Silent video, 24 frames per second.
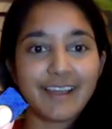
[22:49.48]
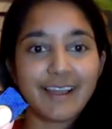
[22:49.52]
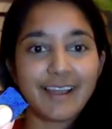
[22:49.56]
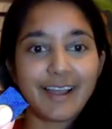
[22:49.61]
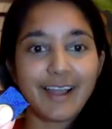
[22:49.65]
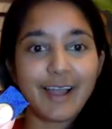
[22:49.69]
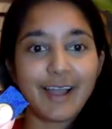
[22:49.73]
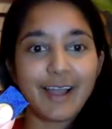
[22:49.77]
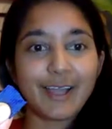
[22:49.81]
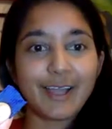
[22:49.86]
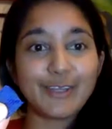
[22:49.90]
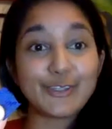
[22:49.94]

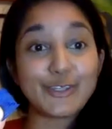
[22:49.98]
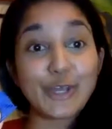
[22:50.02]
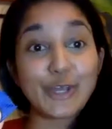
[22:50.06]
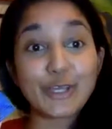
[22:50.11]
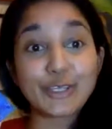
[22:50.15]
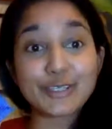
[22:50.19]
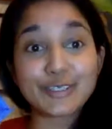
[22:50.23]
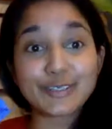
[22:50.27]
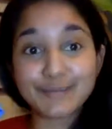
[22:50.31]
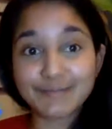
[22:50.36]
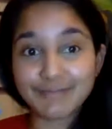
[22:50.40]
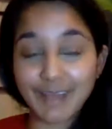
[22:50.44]
I
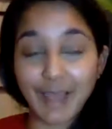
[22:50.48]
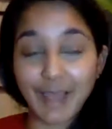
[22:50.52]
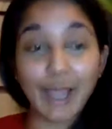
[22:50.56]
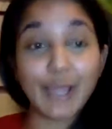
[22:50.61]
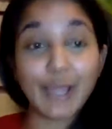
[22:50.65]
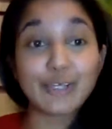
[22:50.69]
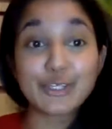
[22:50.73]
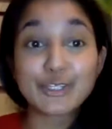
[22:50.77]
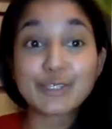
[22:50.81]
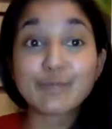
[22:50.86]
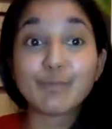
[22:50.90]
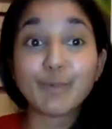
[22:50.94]

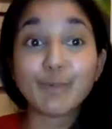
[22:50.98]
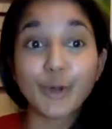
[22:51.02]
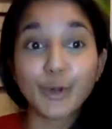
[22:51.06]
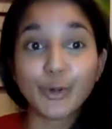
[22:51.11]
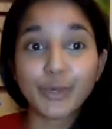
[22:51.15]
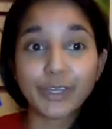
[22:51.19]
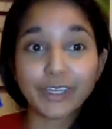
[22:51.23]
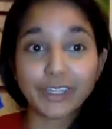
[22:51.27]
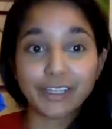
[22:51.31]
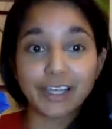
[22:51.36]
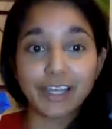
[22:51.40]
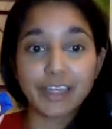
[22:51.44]
just broke
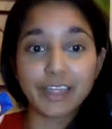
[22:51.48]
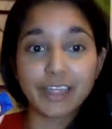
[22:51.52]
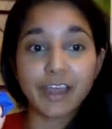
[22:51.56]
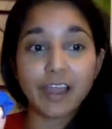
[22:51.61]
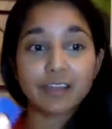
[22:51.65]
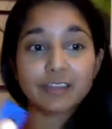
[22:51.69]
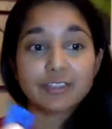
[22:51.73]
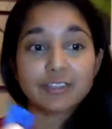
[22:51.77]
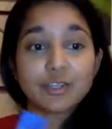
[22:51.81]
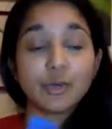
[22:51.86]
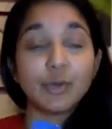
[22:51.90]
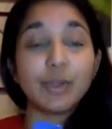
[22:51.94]
it like
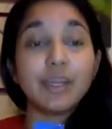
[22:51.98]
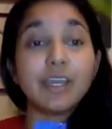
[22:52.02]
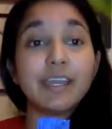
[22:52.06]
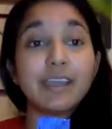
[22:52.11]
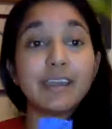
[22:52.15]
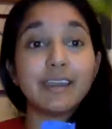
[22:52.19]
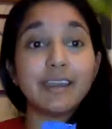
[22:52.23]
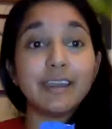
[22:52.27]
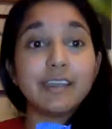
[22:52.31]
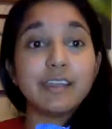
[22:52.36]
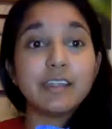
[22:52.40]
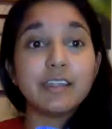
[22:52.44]
that. So
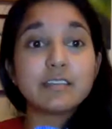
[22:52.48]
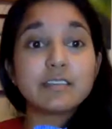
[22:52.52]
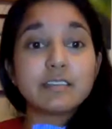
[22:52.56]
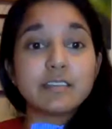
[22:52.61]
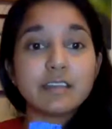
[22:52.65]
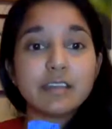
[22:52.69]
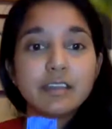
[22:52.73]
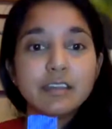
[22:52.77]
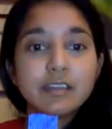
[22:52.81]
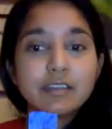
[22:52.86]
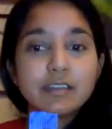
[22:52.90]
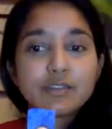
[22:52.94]
it
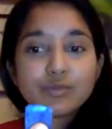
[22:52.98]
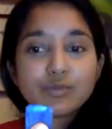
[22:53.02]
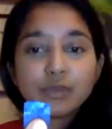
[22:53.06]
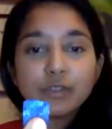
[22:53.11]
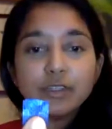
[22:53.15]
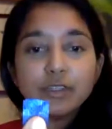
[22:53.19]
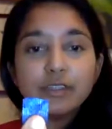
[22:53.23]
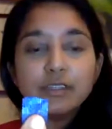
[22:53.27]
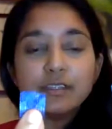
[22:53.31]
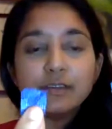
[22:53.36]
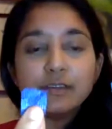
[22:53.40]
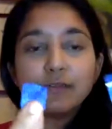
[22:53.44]
is
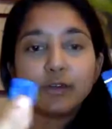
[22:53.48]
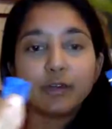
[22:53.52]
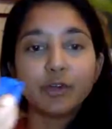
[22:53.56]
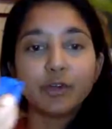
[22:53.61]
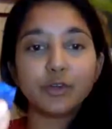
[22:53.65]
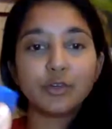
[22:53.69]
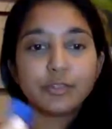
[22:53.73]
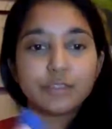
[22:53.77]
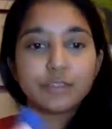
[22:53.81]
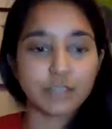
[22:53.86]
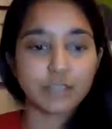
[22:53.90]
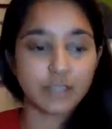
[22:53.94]
really
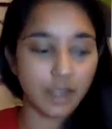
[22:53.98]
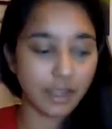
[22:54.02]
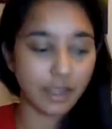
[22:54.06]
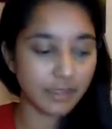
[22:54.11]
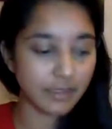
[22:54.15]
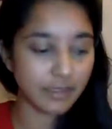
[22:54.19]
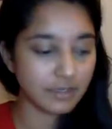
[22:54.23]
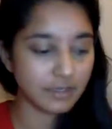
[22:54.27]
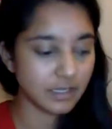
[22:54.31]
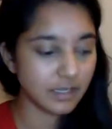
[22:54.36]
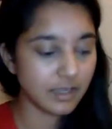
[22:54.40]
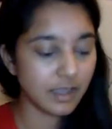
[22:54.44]
difficult to, I
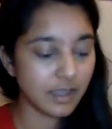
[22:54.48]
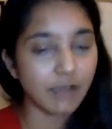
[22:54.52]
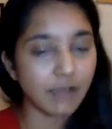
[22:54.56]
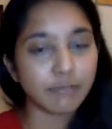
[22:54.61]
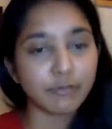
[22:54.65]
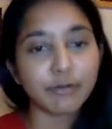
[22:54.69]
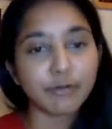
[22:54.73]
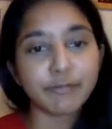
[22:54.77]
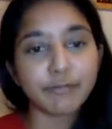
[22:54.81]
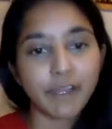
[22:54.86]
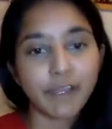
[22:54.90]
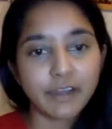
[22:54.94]
think, to get
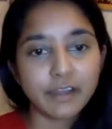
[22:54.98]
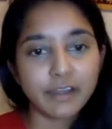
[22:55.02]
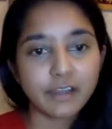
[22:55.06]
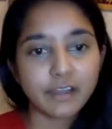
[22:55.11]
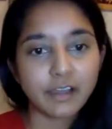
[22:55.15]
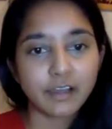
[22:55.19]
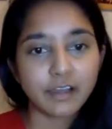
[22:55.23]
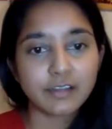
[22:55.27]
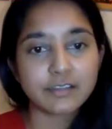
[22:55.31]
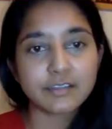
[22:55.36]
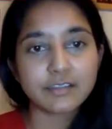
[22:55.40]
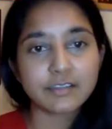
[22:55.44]
refined
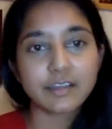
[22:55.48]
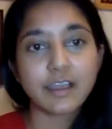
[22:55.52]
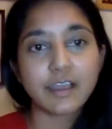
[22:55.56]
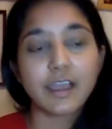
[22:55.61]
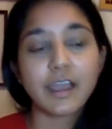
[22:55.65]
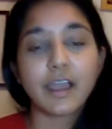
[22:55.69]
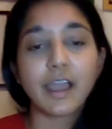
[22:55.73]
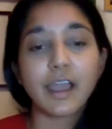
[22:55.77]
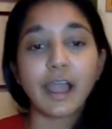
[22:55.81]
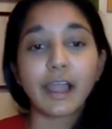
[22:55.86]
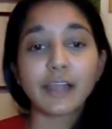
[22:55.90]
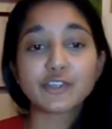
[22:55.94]
cuts.
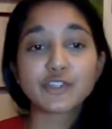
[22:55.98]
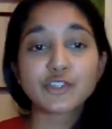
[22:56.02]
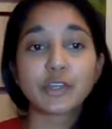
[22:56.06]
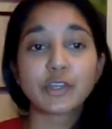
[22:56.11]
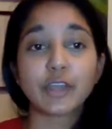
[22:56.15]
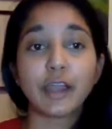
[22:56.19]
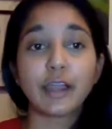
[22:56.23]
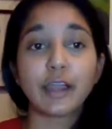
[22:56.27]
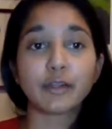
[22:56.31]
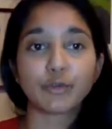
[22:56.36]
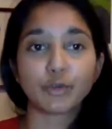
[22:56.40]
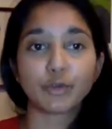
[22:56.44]
Actually,
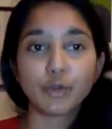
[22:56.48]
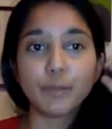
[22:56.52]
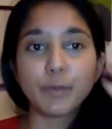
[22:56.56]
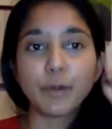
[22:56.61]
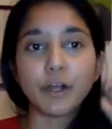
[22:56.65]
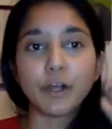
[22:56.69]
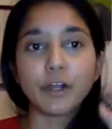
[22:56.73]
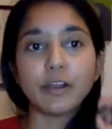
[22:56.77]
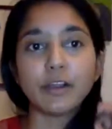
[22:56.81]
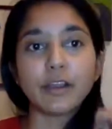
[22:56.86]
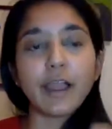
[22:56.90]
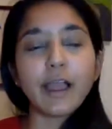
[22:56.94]
at Group
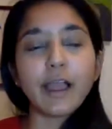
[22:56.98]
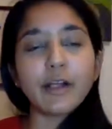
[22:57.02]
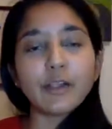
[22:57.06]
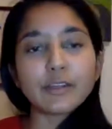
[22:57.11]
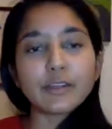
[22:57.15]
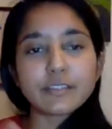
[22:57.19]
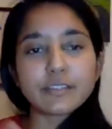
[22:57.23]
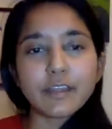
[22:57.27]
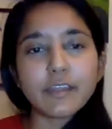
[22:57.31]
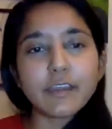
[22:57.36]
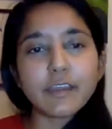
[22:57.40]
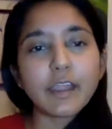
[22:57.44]
Hug,
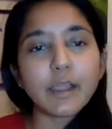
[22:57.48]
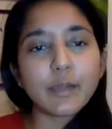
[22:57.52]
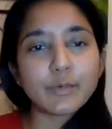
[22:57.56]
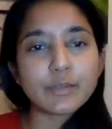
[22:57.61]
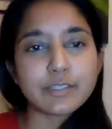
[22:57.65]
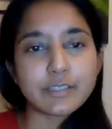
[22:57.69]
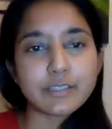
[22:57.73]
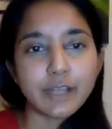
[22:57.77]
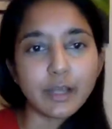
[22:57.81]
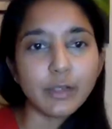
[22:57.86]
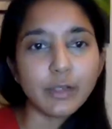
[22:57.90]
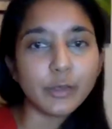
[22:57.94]
Alex, I think I
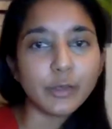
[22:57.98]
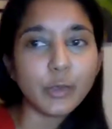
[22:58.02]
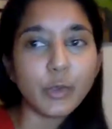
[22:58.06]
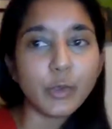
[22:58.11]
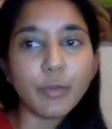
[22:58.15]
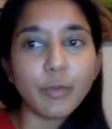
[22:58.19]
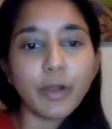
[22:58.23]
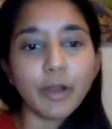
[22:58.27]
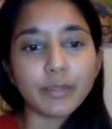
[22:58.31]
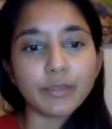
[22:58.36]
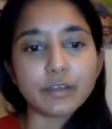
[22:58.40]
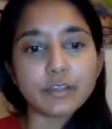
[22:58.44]
was telling you
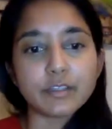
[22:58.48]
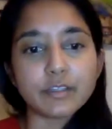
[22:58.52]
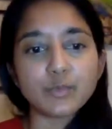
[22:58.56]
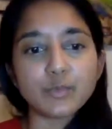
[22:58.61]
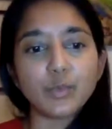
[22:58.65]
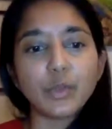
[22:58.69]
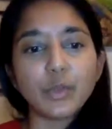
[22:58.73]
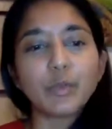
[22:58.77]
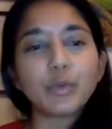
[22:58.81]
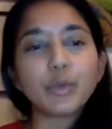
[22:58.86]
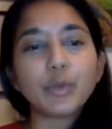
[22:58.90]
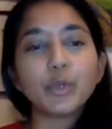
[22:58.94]
about this.
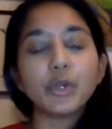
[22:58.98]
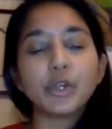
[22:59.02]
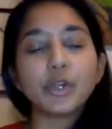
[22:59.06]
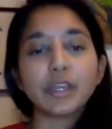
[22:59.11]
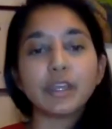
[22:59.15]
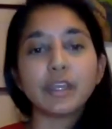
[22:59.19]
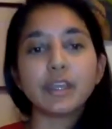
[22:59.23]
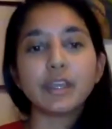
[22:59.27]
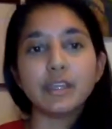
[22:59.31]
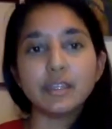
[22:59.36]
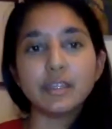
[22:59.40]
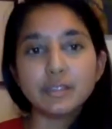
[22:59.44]
We were
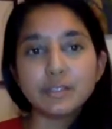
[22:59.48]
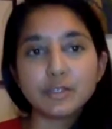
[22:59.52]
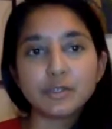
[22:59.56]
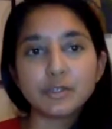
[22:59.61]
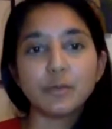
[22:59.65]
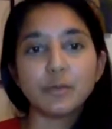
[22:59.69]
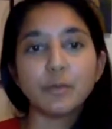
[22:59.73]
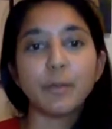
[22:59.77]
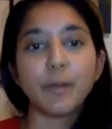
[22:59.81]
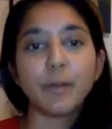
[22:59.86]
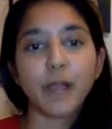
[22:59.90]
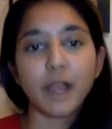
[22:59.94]
looking
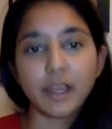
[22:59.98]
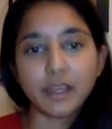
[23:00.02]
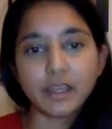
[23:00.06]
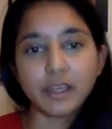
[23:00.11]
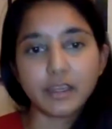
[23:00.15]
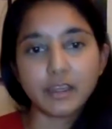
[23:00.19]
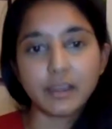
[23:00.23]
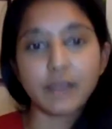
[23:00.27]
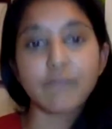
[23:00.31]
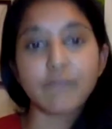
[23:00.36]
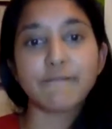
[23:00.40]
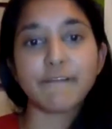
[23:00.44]
into
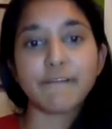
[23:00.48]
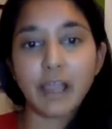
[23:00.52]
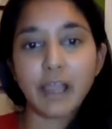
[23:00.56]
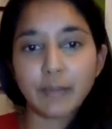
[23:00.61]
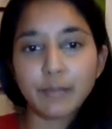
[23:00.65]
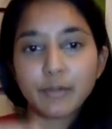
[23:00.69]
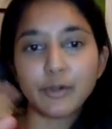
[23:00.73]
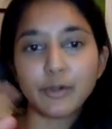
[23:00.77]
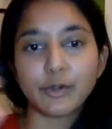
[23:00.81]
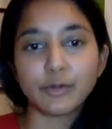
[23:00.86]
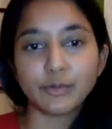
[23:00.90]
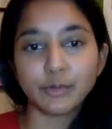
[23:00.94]
buying a
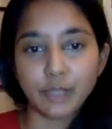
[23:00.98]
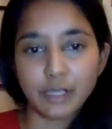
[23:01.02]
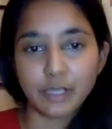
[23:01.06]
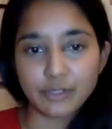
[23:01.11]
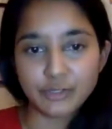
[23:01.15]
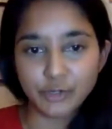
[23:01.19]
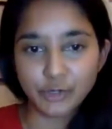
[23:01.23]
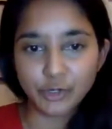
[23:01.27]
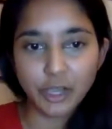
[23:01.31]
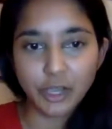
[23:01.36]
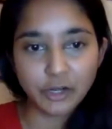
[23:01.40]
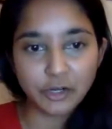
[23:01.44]
fiber
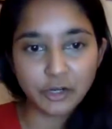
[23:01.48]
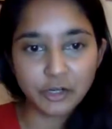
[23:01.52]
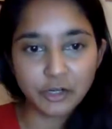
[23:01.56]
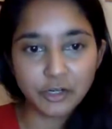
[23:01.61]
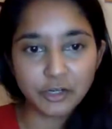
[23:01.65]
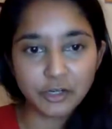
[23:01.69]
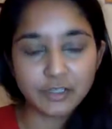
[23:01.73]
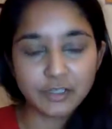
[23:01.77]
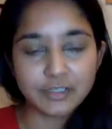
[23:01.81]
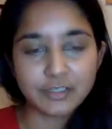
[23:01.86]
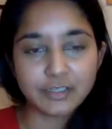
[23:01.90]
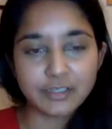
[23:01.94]
laser
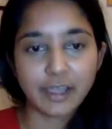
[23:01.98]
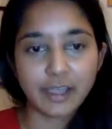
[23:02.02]
cutter to